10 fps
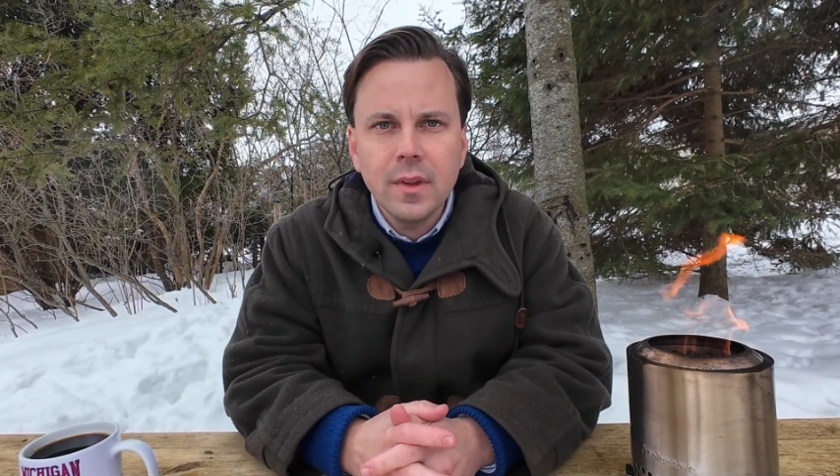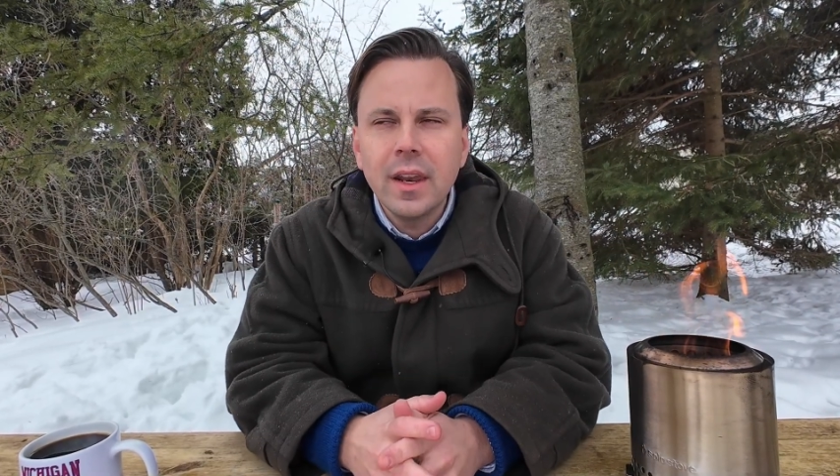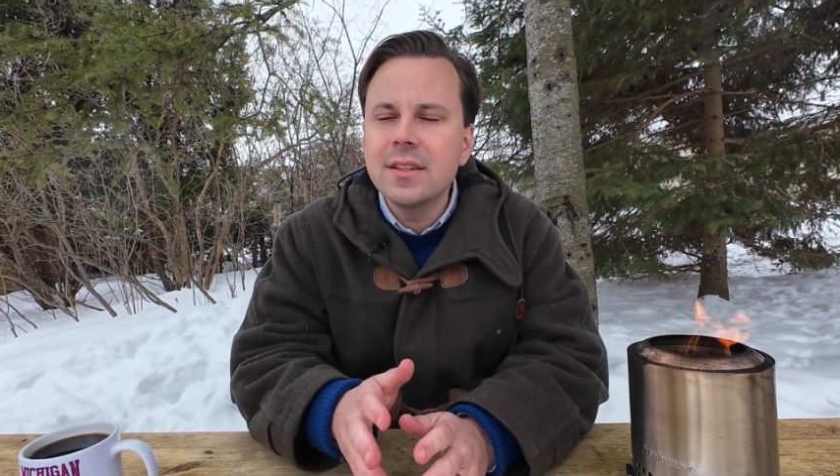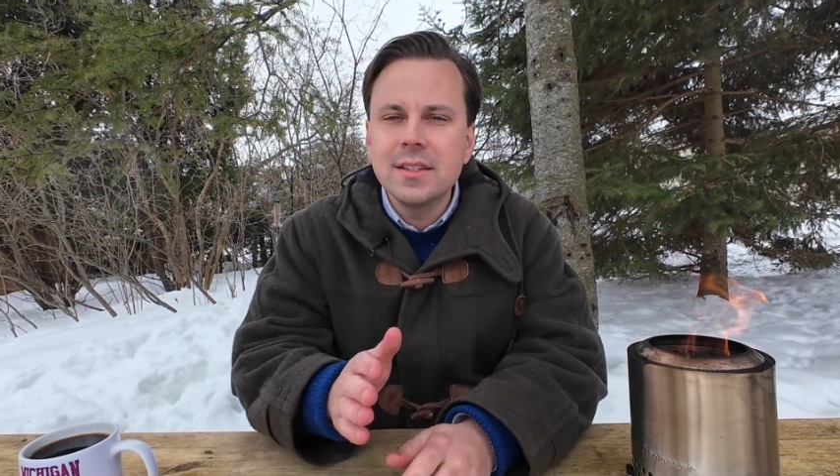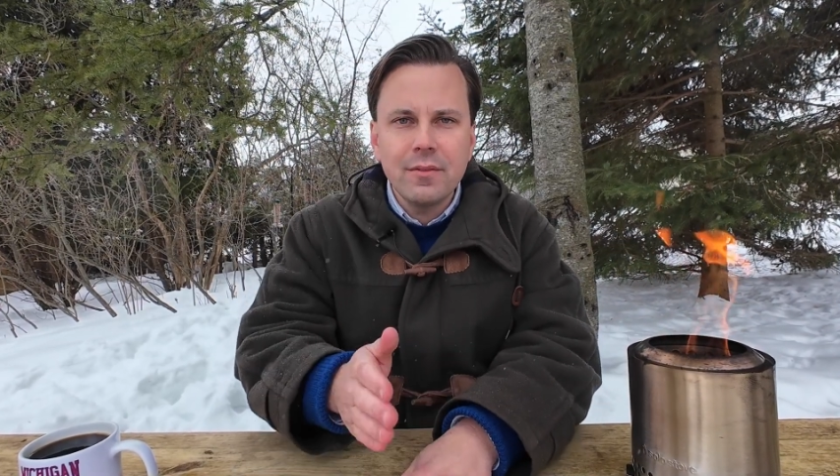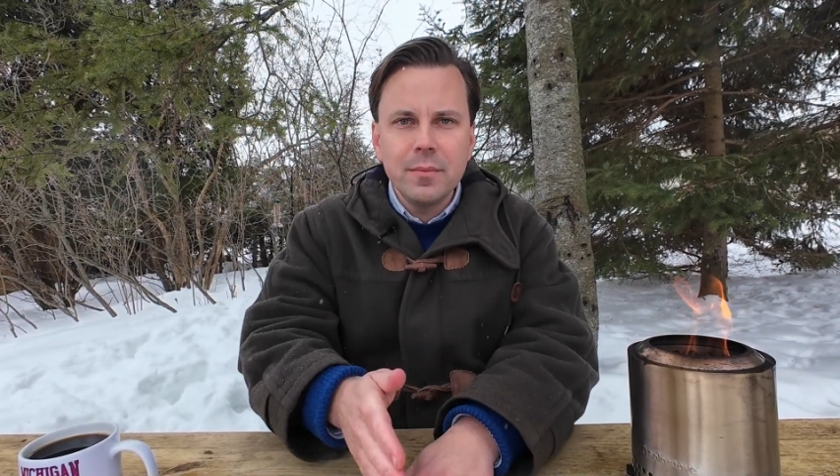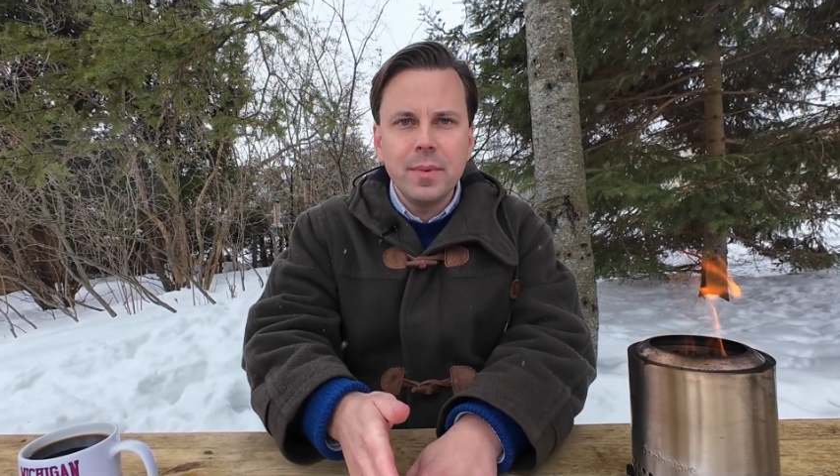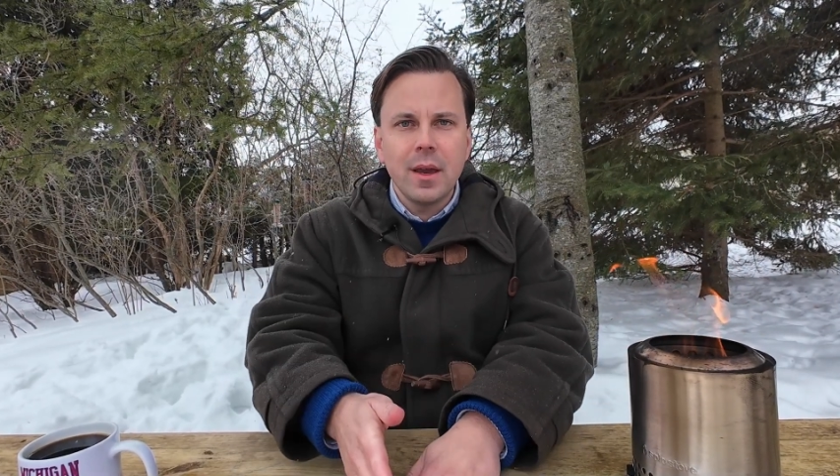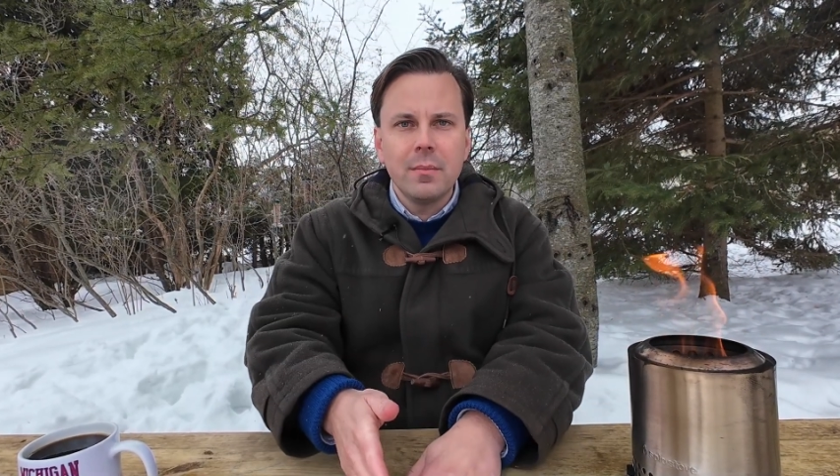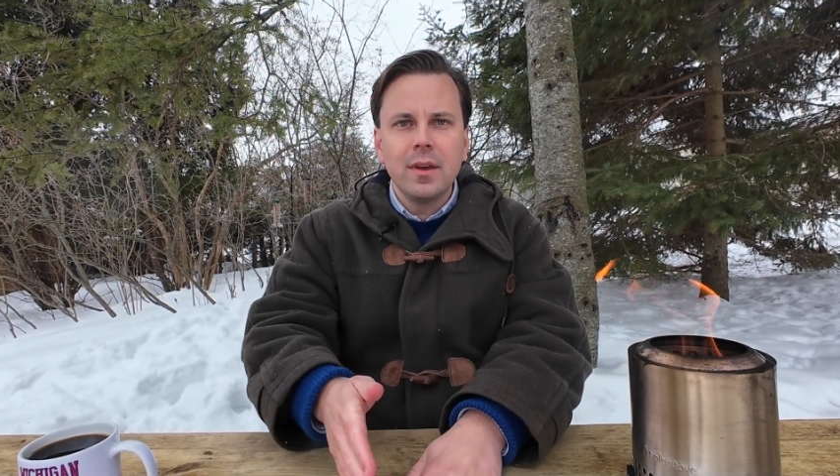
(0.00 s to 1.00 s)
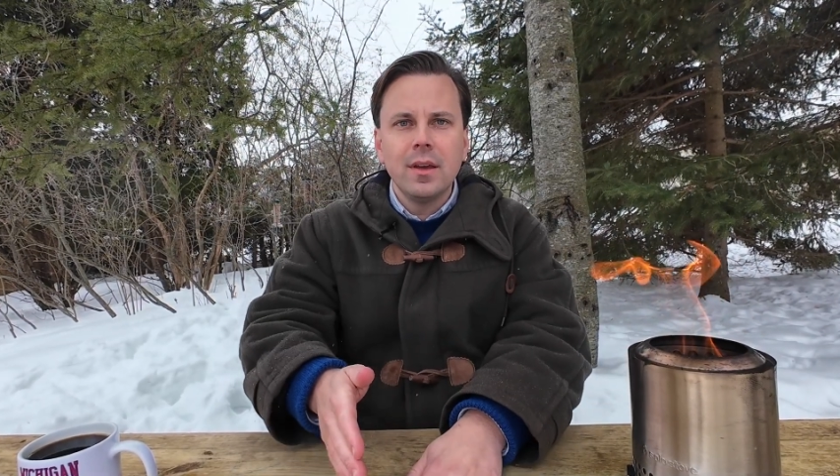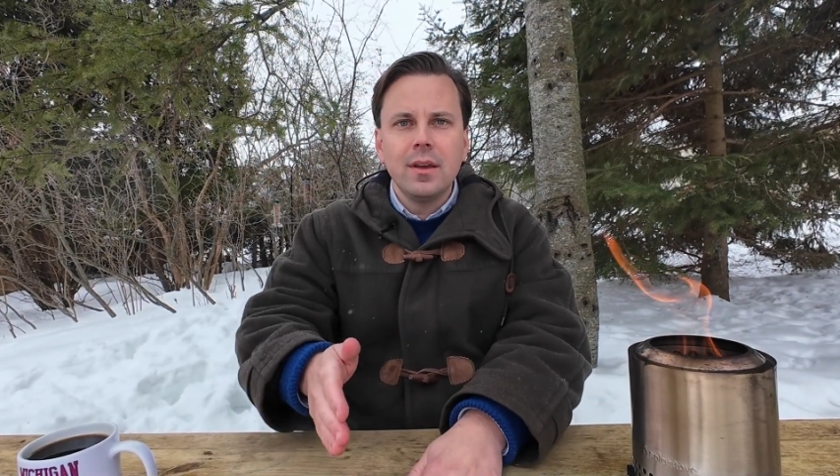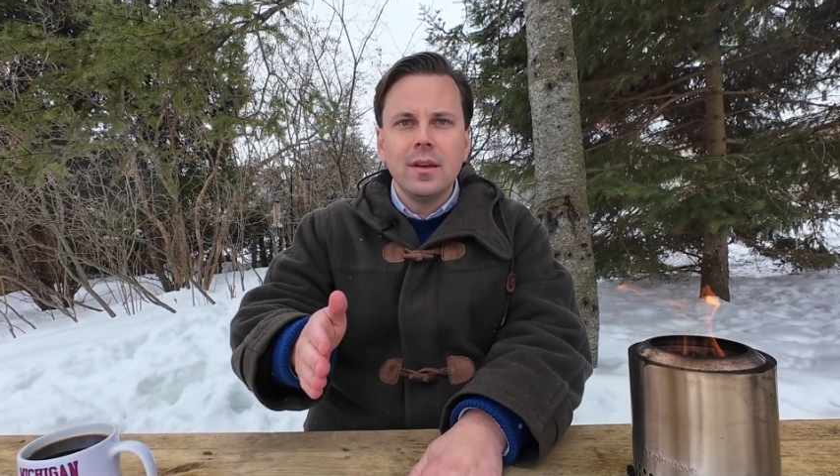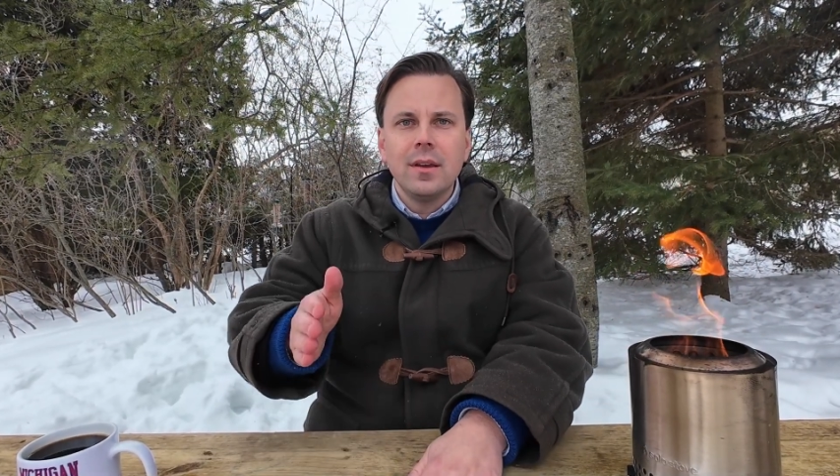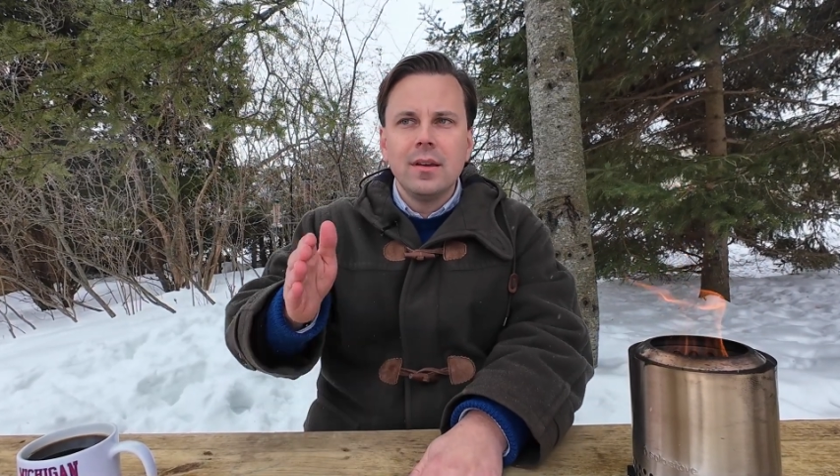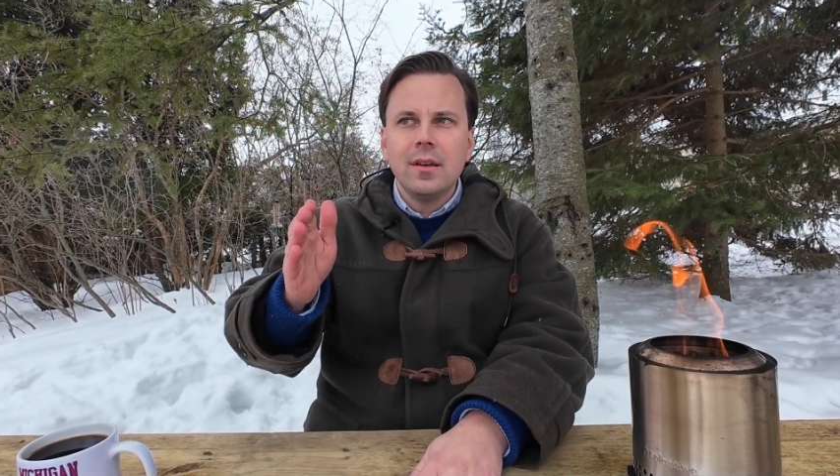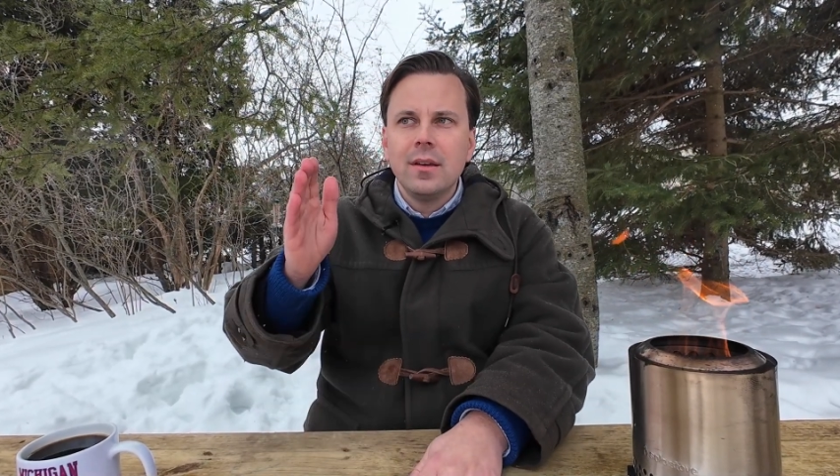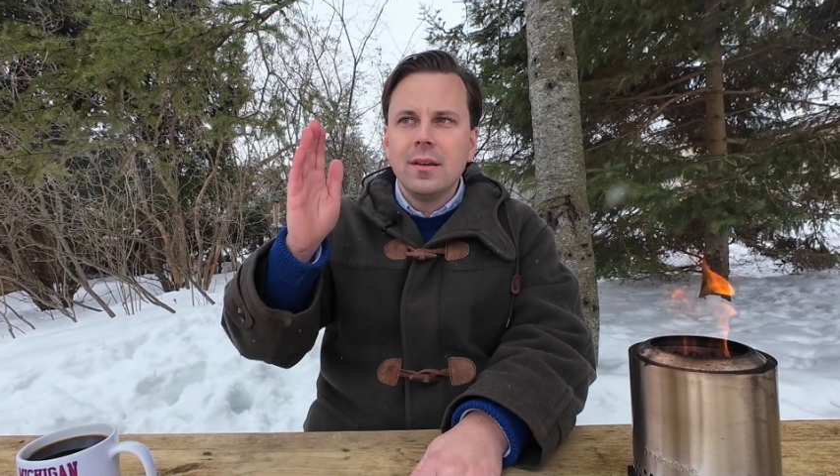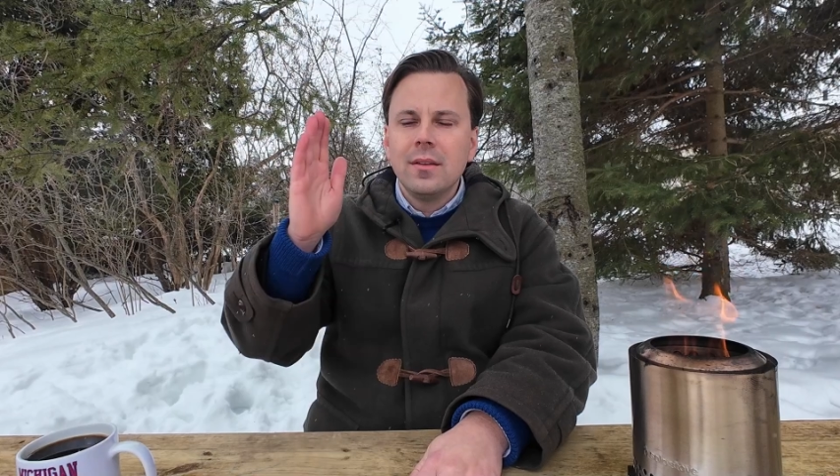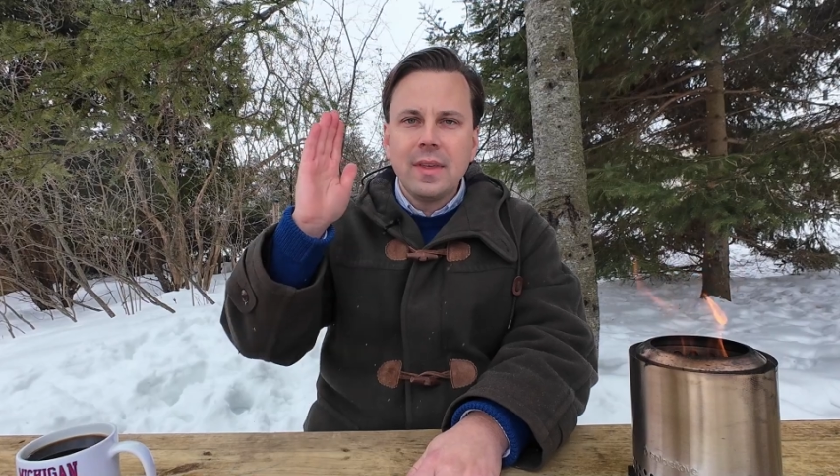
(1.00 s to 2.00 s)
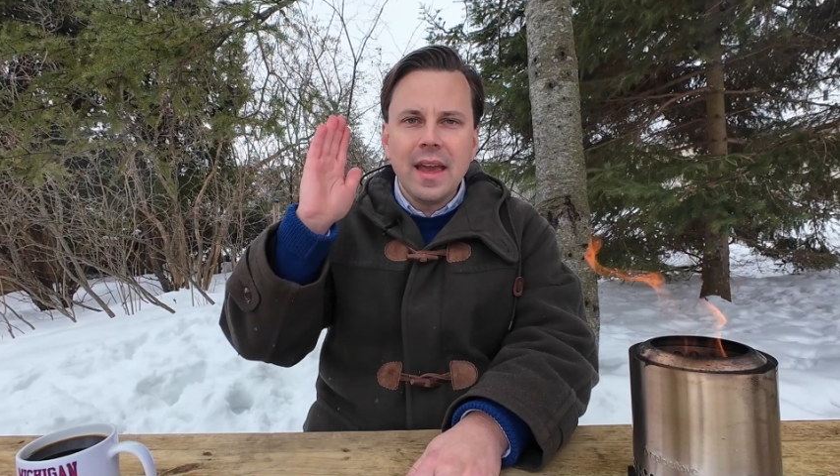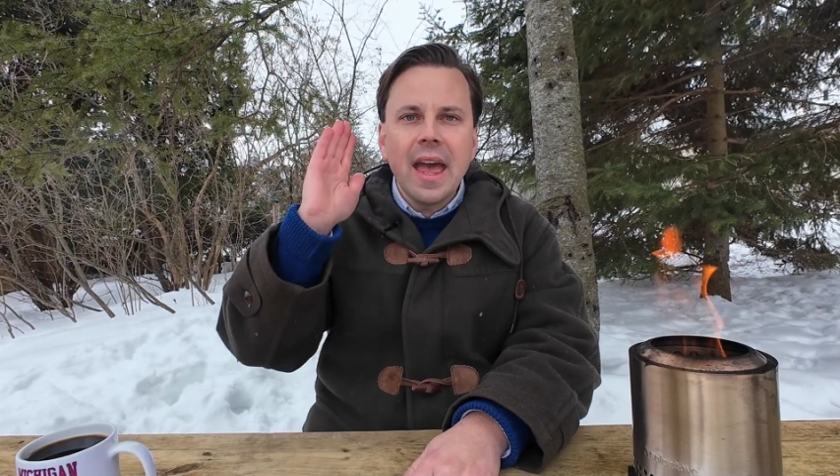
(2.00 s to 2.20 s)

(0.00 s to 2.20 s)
And at 7 p.m., they